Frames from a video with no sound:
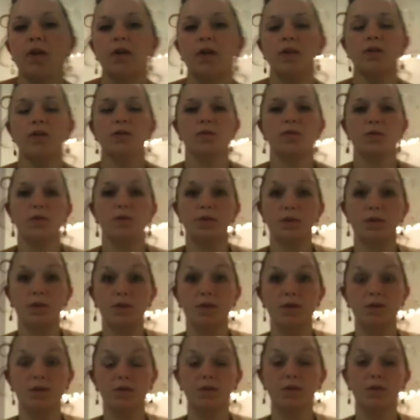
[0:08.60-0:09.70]
This
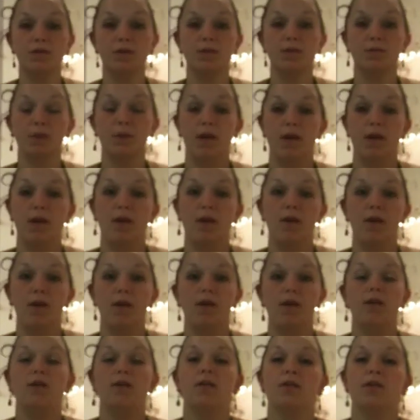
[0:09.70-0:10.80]
is my
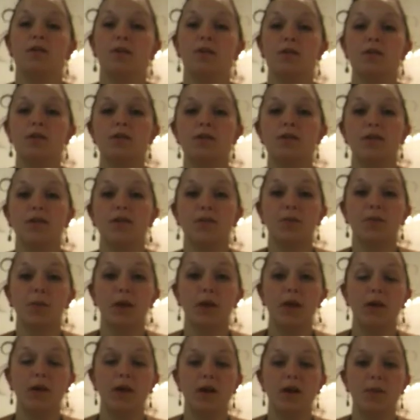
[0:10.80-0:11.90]

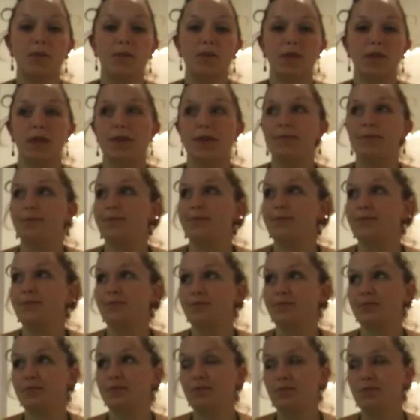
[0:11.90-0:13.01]
37-week update,
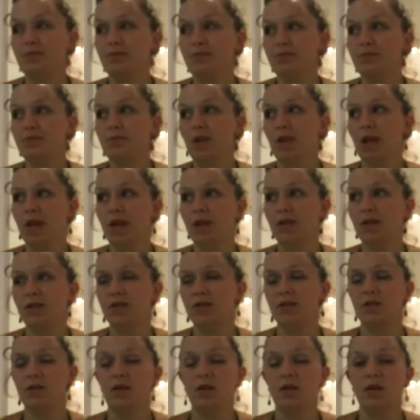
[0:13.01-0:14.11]

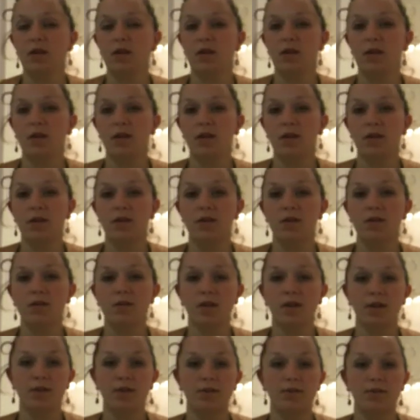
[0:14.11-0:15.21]
and
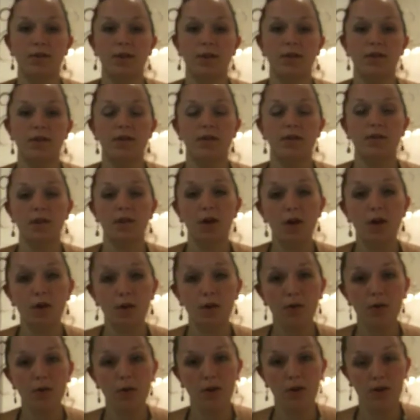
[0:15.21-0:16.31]
sorry it's been
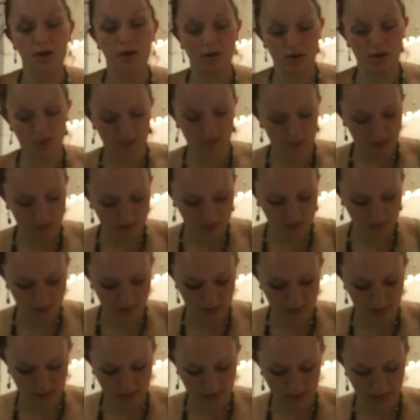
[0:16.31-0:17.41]
so long
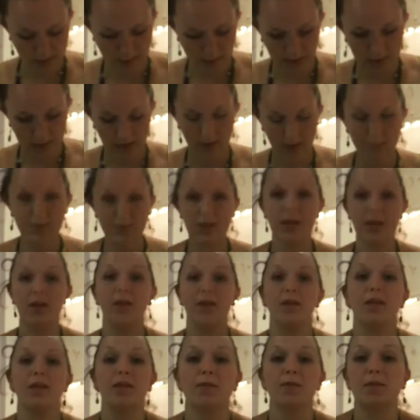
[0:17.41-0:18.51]
since I made an update. I
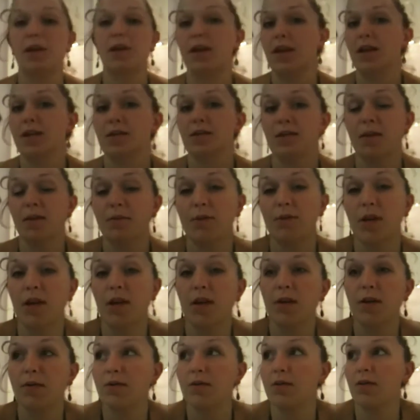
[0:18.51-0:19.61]
think my last update
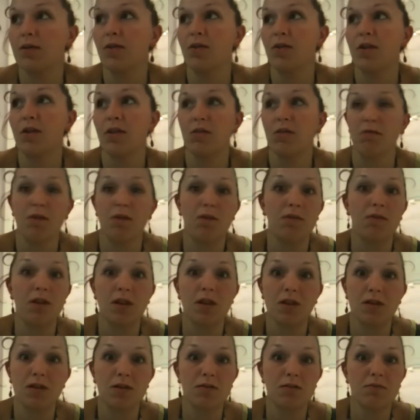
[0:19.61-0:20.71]
I was 33
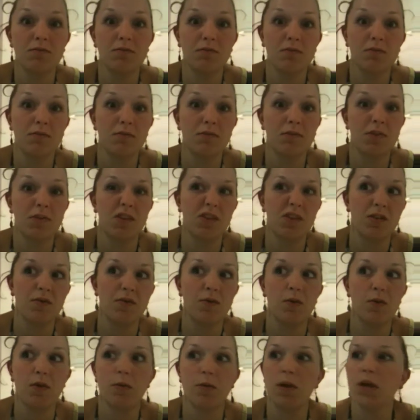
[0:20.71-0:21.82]
weeks,
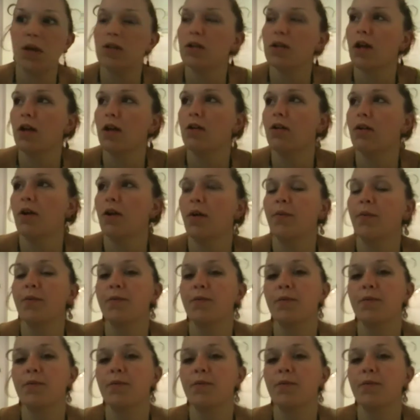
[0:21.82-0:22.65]
34 weeks, I don't know.